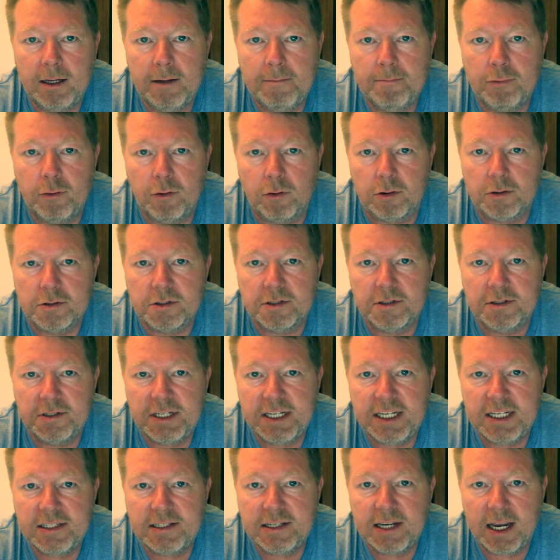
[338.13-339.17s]
important
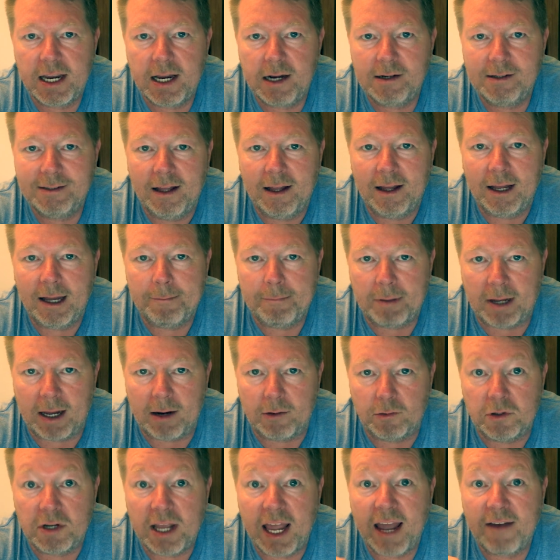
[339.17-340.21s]
detail
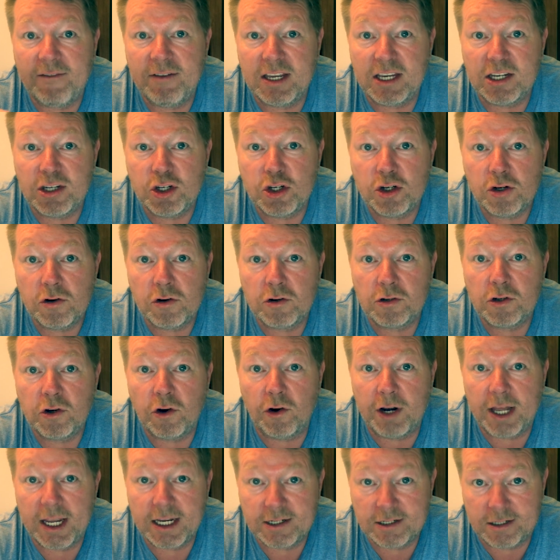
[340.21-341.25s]
about having a short
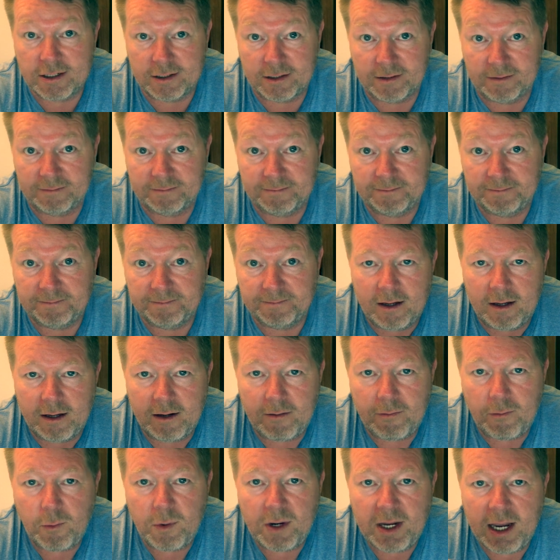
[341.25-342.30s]
connection.
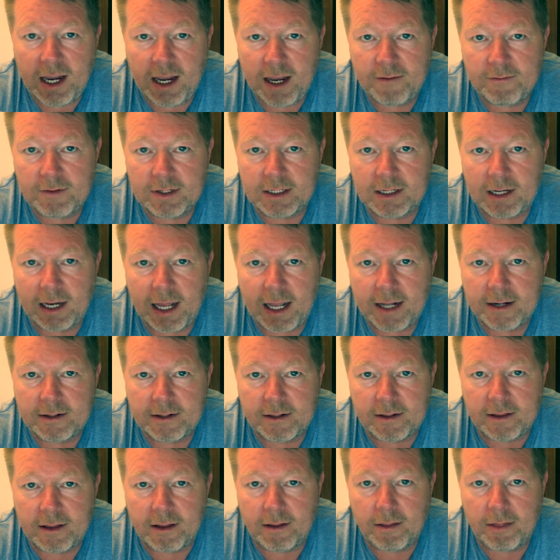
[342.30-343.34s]
If we haven't
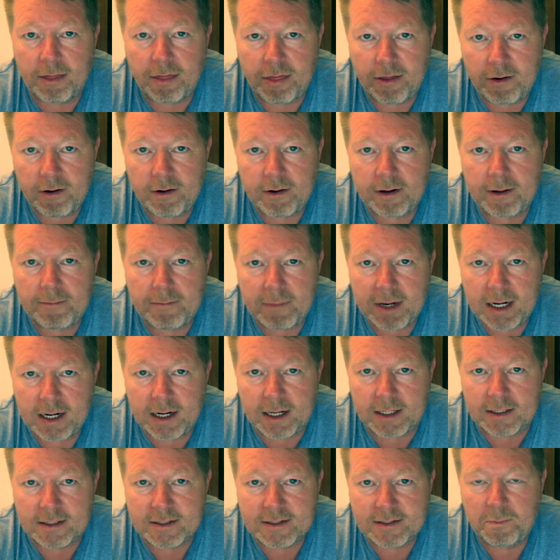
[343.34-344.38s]
landed 30
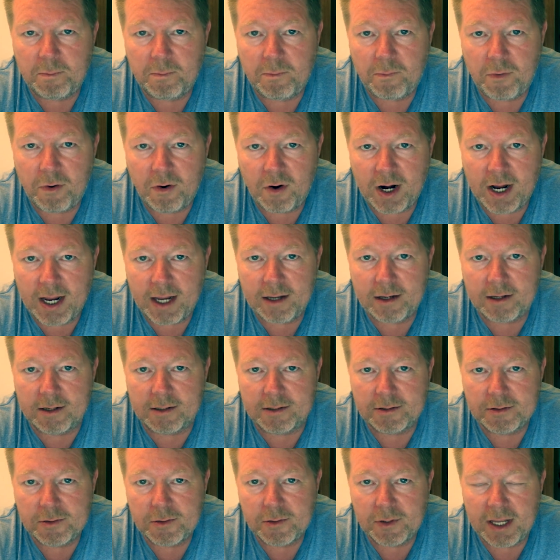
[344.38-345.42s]
minutes prior
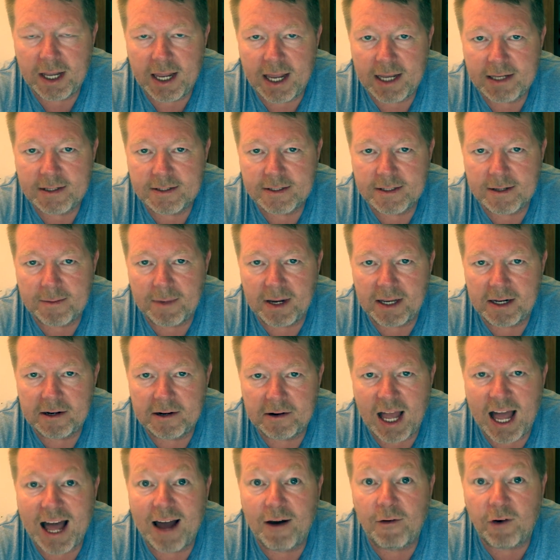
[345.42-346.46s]
to the estimated
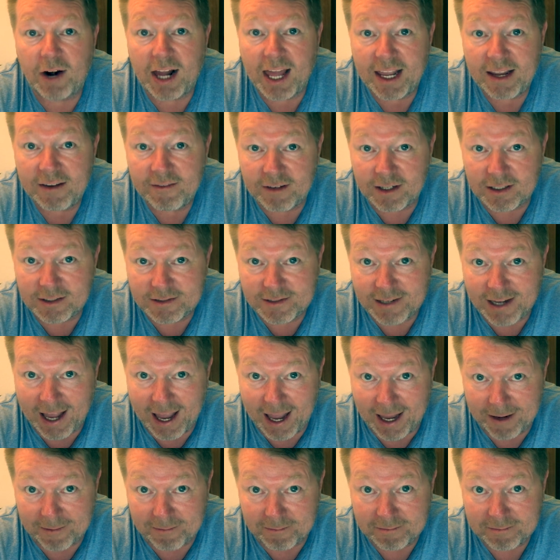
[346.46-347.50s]
arrival
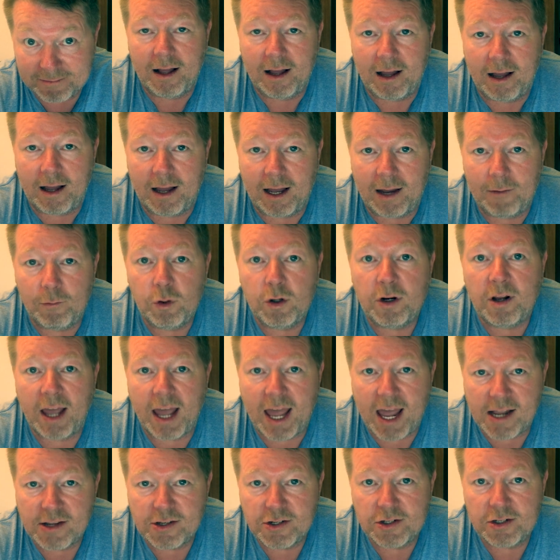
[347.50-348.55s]
time, I would
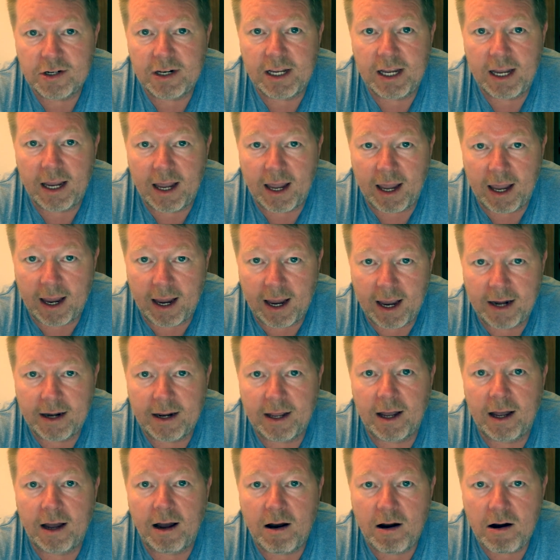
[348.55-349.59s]
actually had
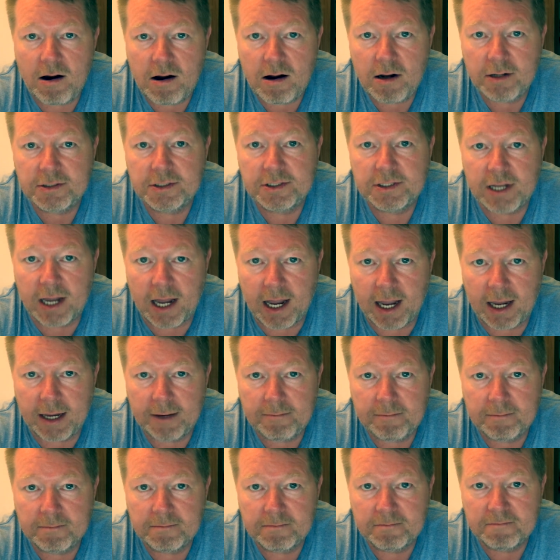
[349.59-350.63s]
a hard
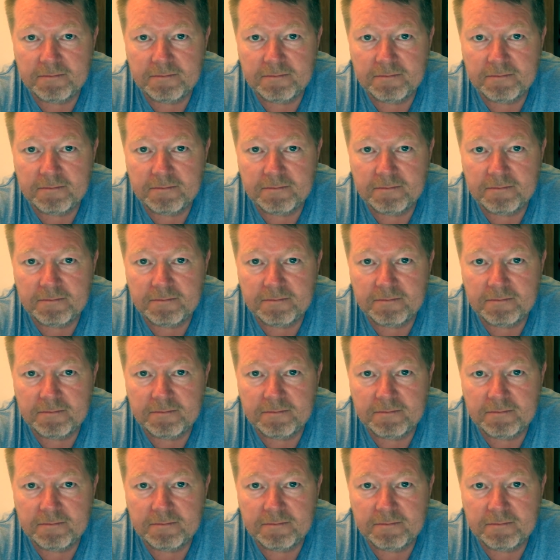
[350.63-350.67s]
time